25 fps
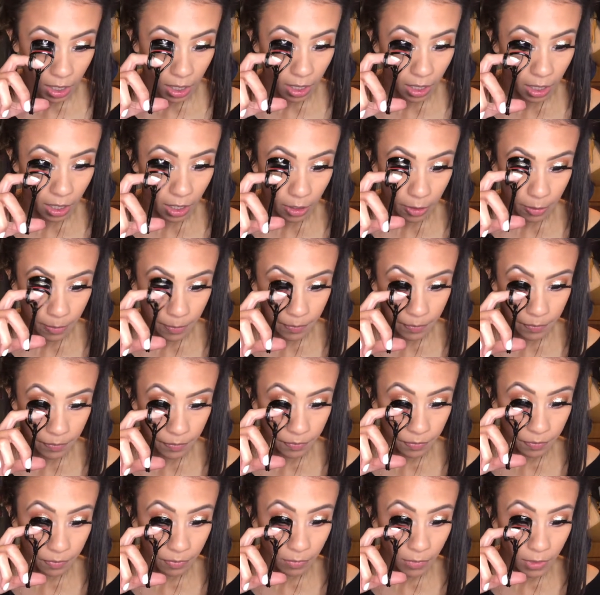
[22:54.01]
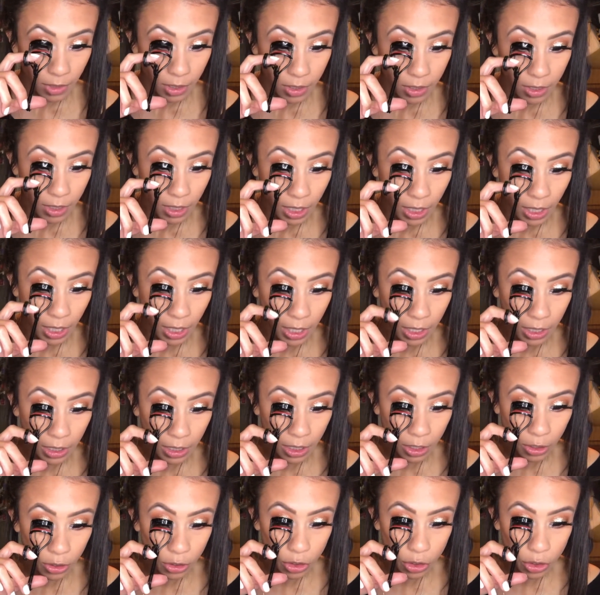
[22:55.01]
Can get a
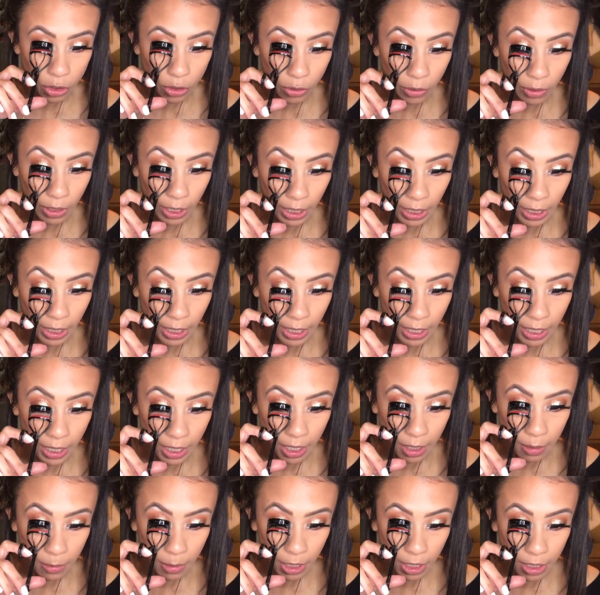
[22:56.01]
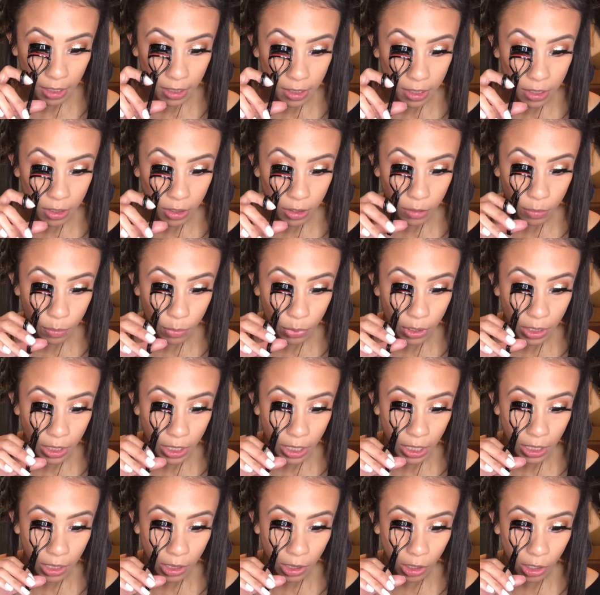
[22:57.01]
little tricky because these are
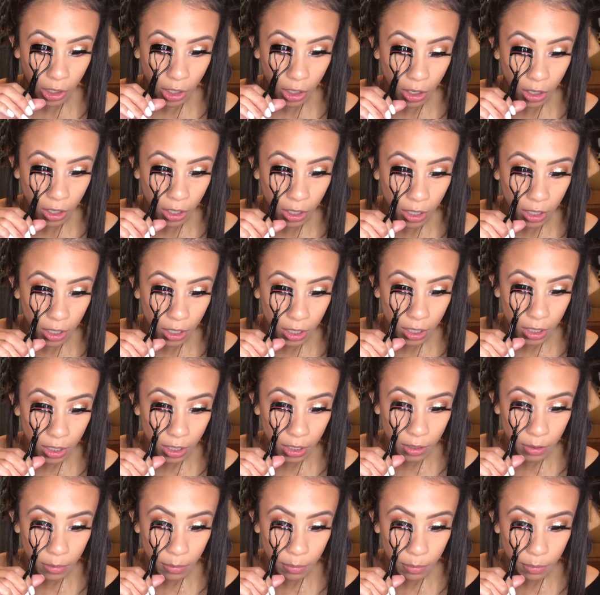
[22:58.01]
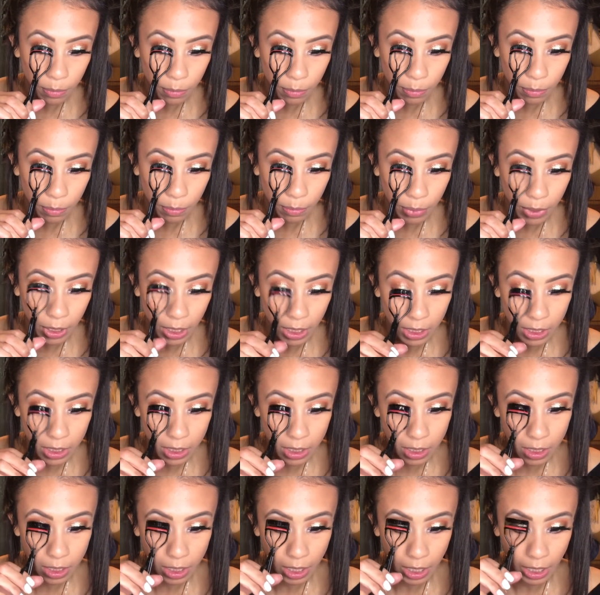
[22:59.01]
pretty long, but
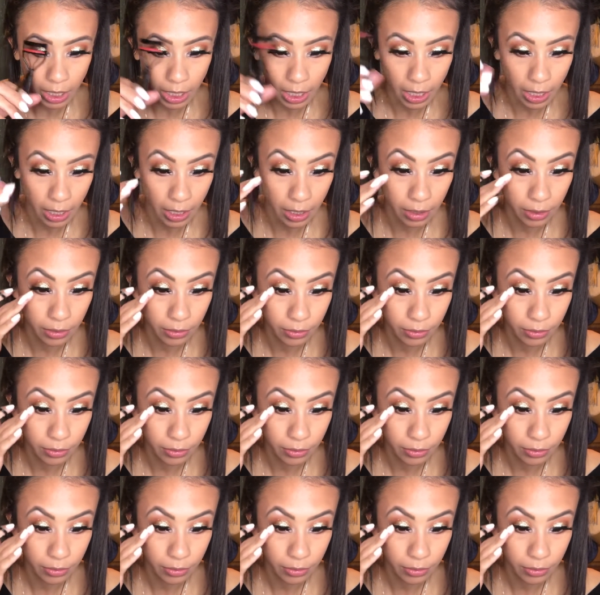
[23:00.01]
I got it.